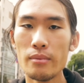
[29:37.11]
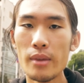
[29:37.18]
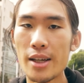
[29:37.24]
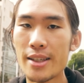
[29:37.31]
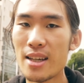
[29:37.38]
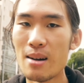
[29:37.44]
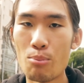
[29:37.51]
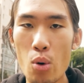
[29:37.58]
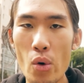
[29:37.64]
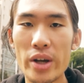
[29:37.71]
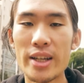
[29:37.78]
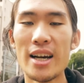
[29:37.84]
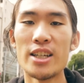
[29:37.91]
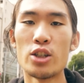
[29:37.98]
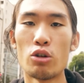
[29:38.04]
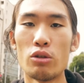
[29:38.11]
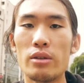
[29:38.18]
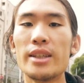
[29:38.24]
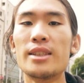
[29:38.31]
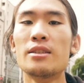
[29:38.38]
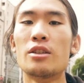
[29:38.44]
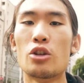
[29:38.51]
at some point I started
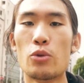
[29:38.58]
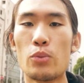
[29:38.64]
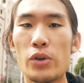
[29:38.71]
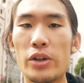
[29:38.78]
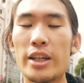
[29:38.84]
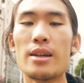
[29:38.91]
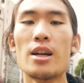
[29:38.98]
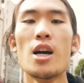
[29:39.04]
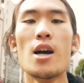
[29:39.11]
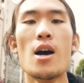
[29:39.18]
listening to the community.